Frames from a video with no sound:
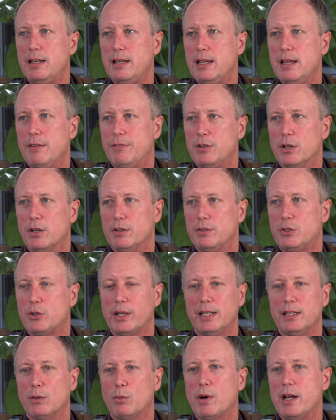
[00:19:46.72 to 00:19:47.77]
if you're
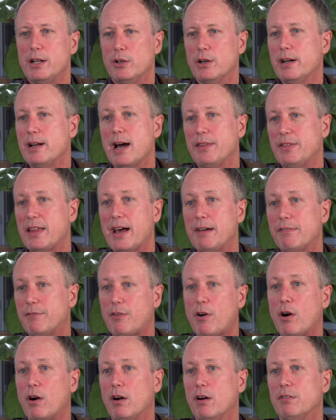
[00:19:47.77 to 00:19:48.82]
drinking the wine, you're not that
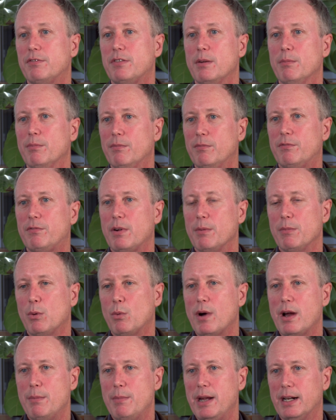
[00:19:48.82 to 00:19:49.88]
far from the
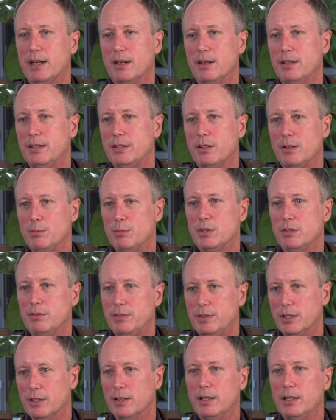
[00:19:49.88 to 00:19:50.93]
winemaker in terms of
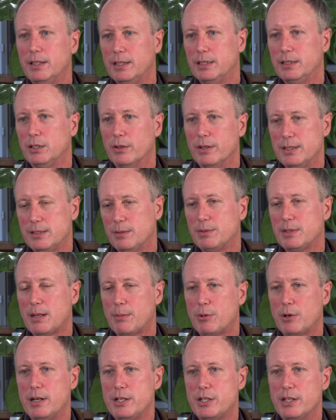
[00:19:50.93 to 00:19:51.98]
your degrees of
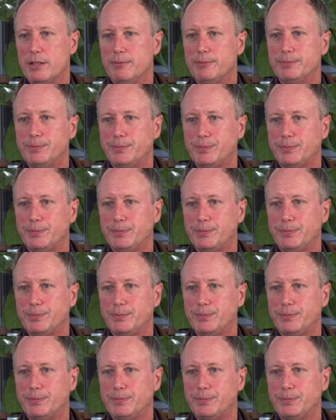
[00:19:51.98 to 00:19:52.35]
separation.